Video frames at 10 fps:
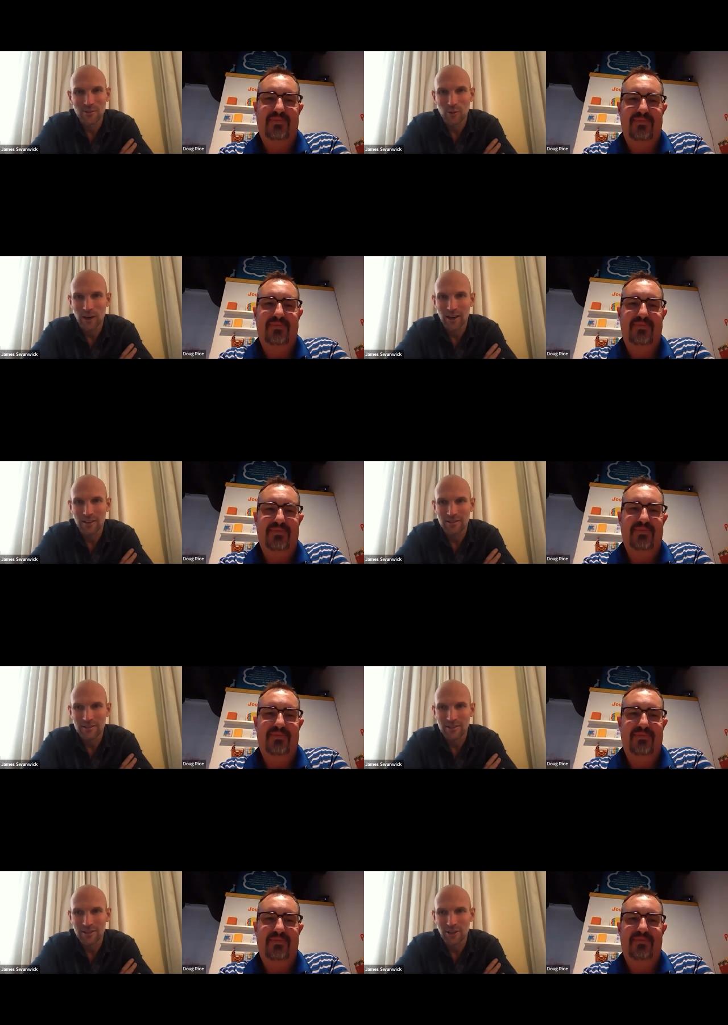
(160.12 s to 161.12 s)
Speaker 1: Wow,
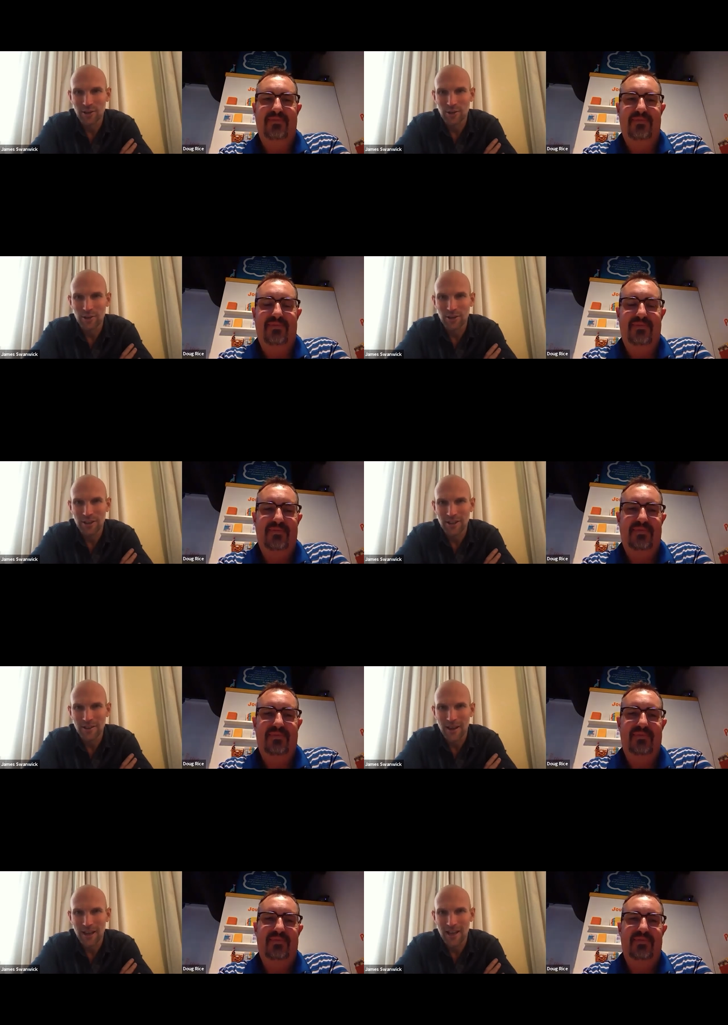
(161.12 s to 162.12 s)
so good.
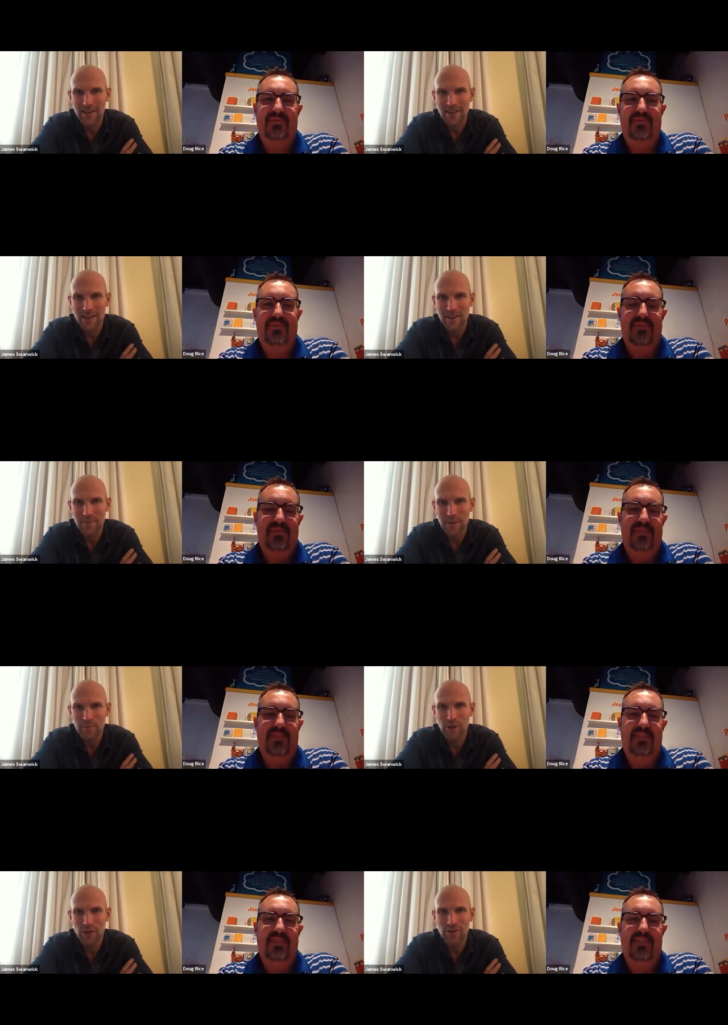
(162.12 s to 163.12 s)
And uh,
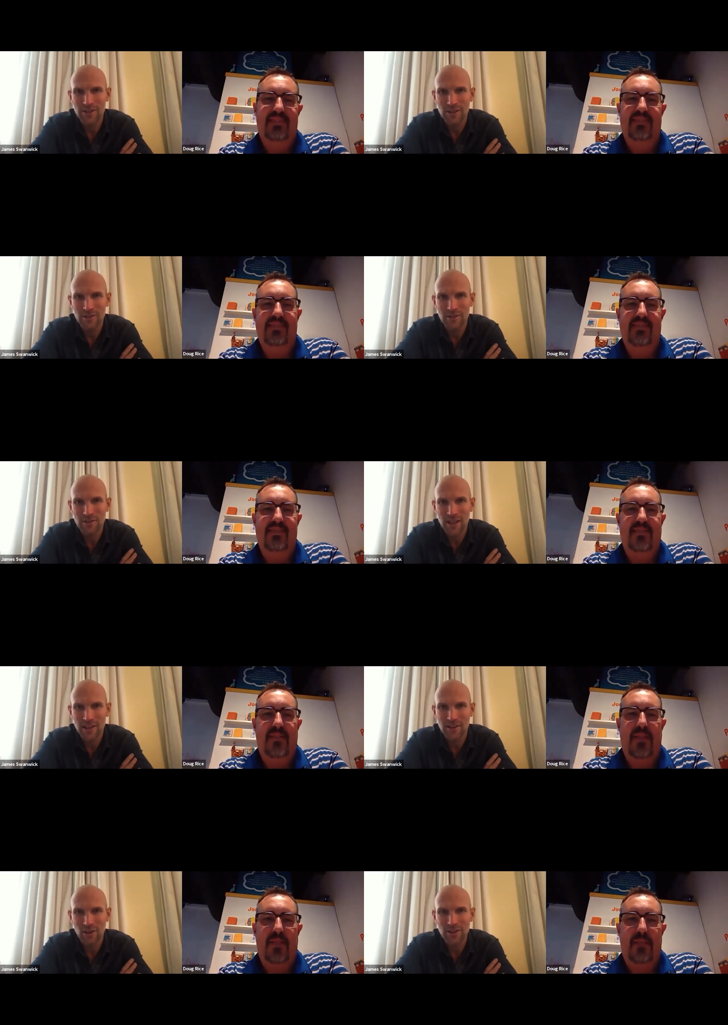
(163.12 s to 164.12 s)
people noticed you, that
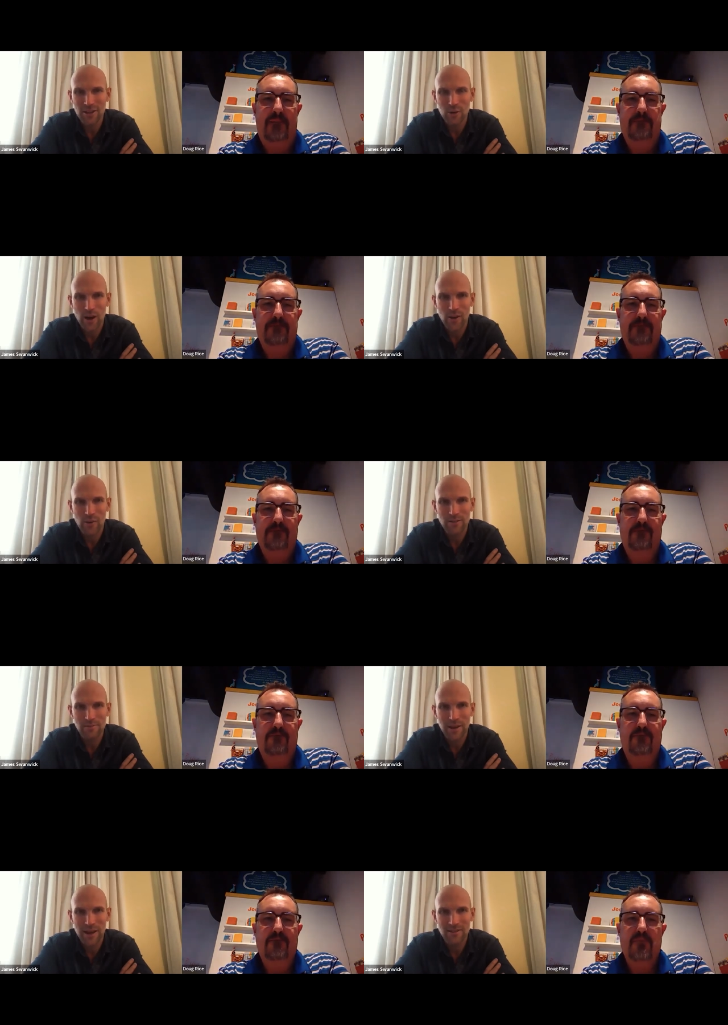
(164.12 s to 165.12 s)
you'd lost the twenty one
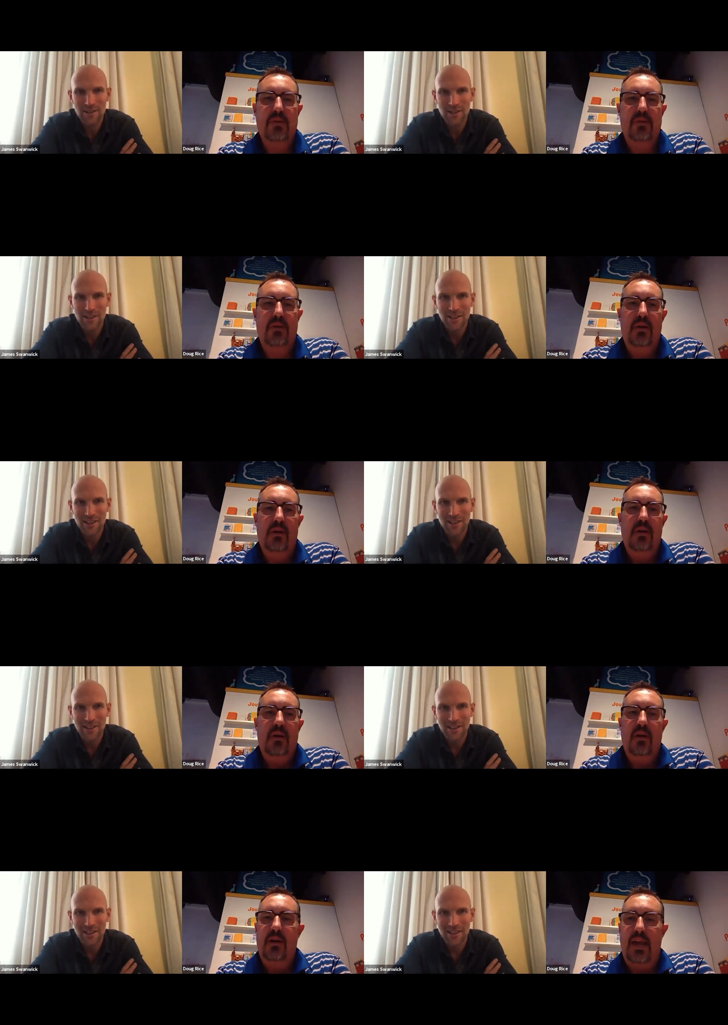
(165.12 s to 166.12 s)
pounds.
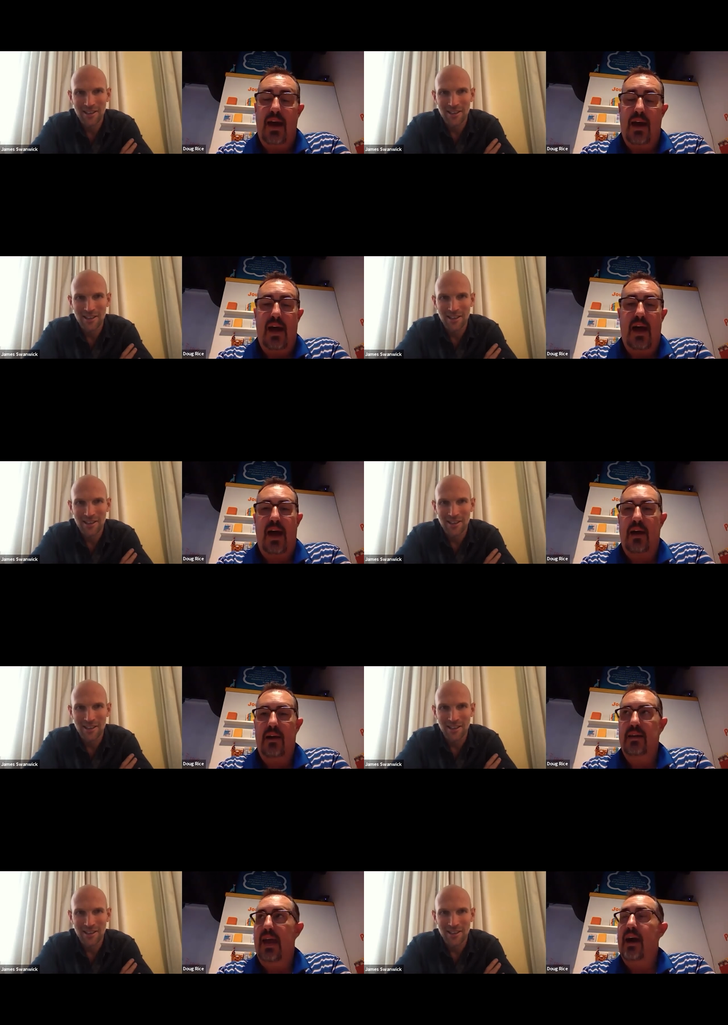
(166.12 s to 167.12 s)
Speaker 2: Yeah,
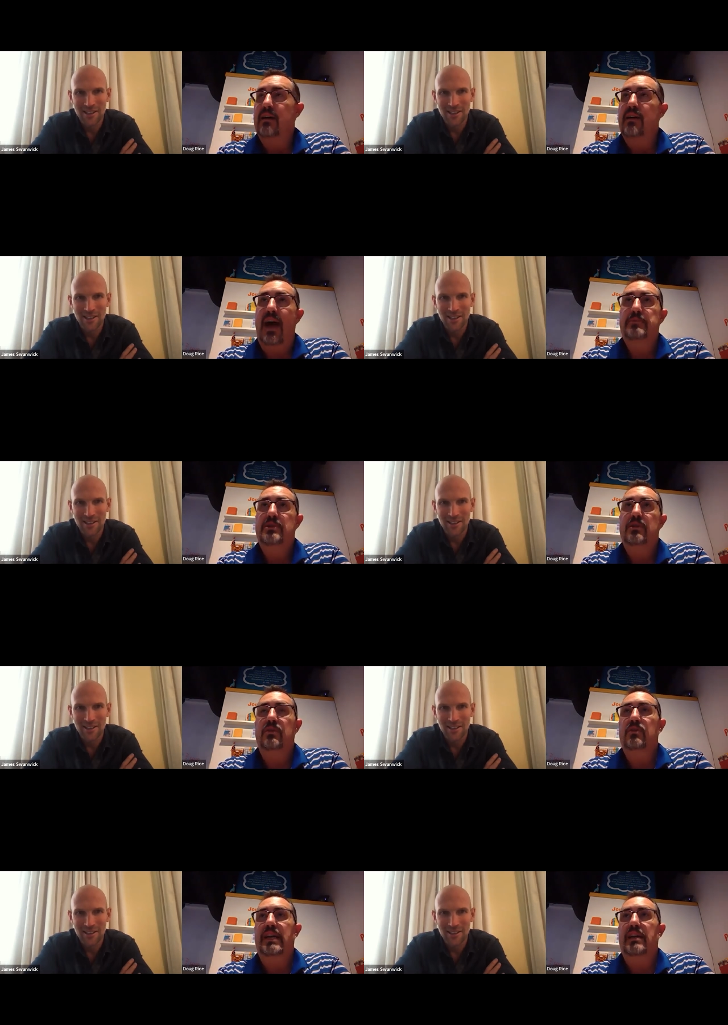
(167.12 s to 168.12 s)
yeah,
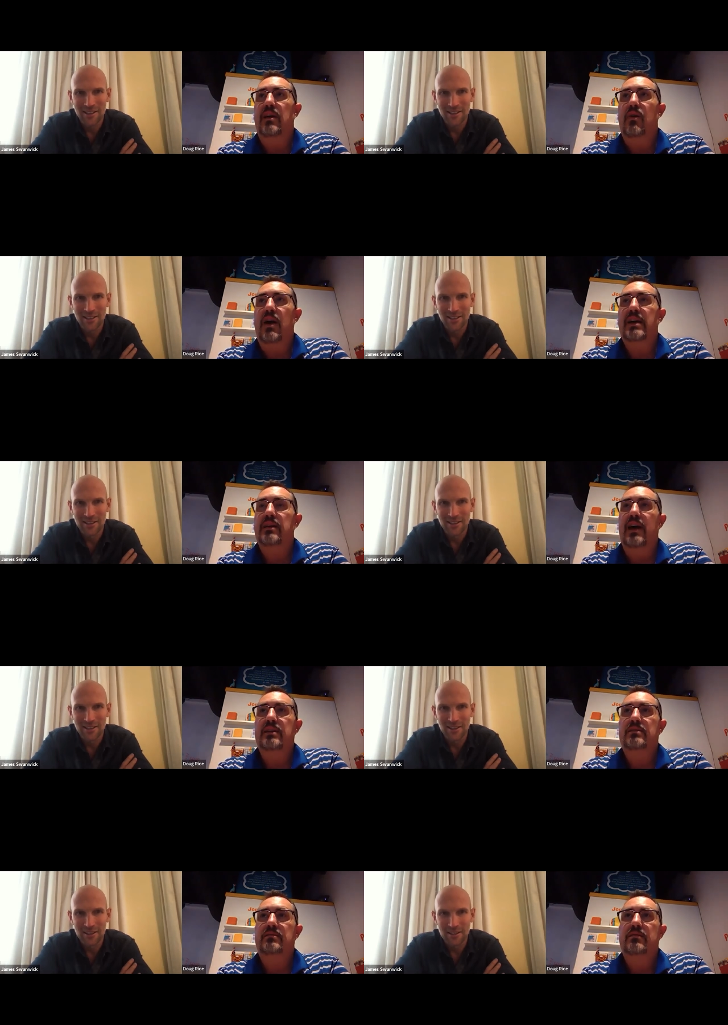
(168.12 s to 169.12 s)
absolutely. You know, I,
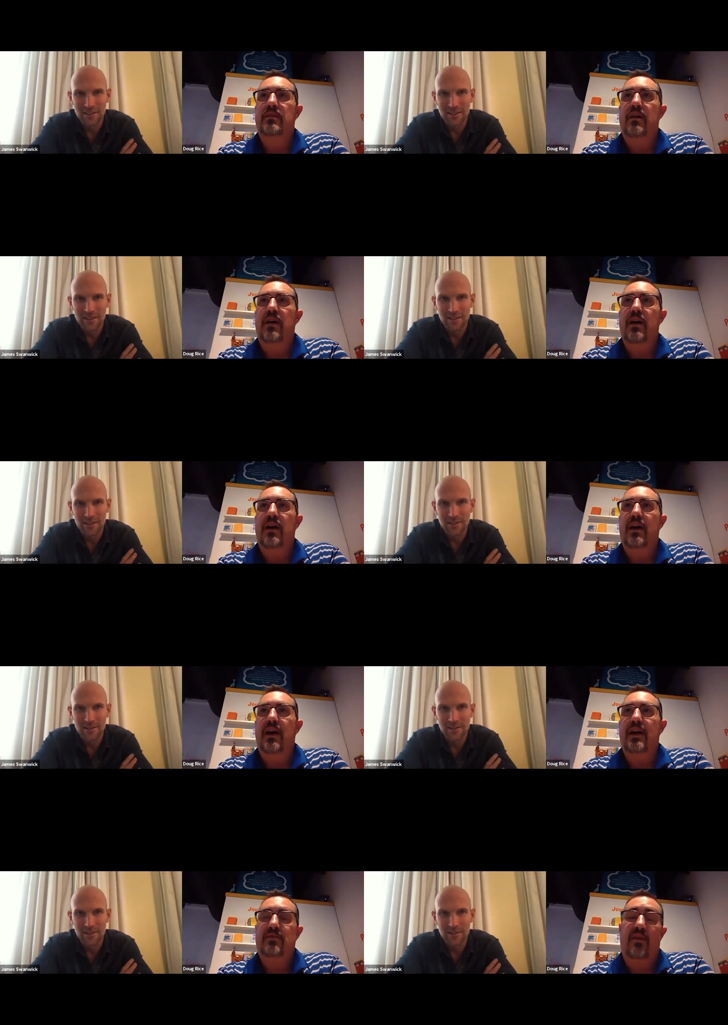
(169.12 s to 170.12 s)
I uh,
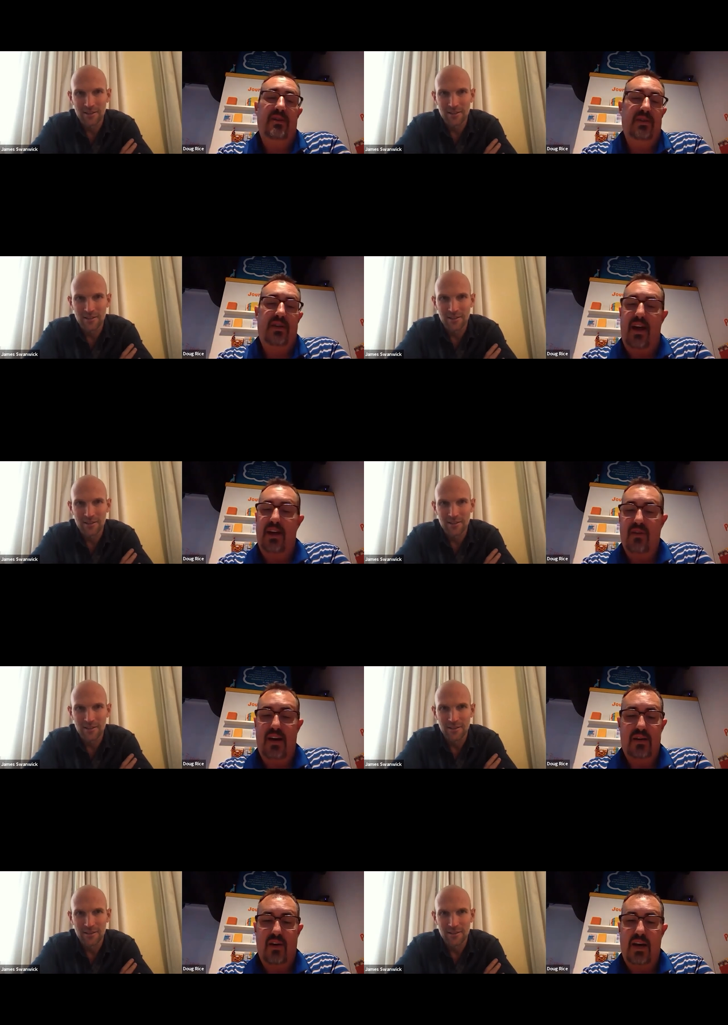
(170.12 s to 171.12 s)
I started just
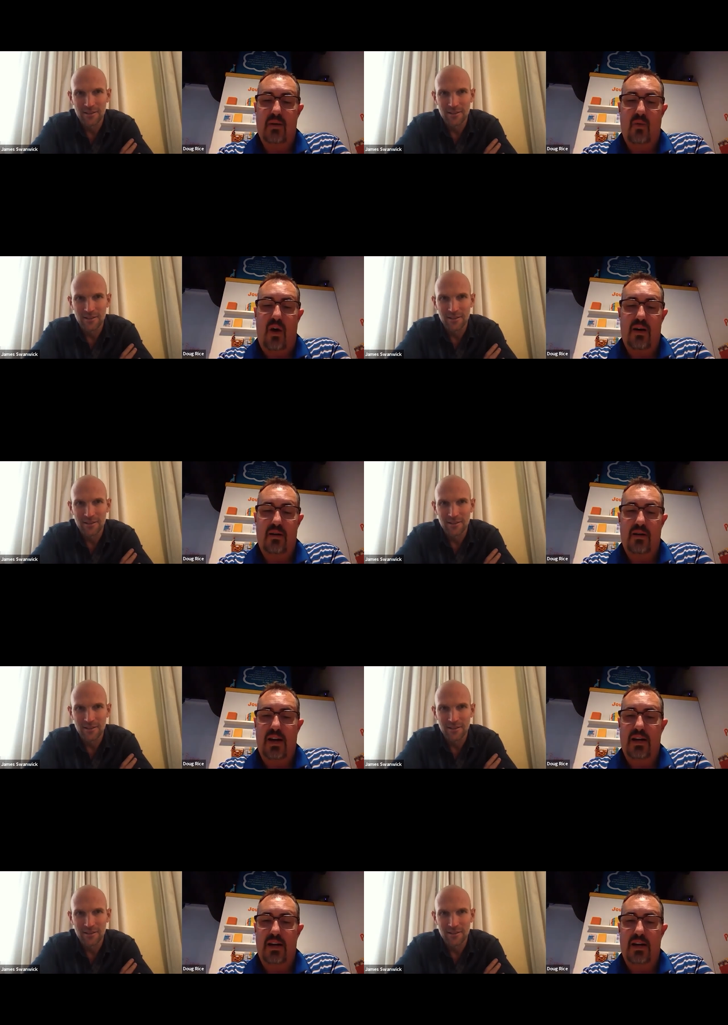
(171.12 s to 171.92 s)
hydrating, drinking water, and I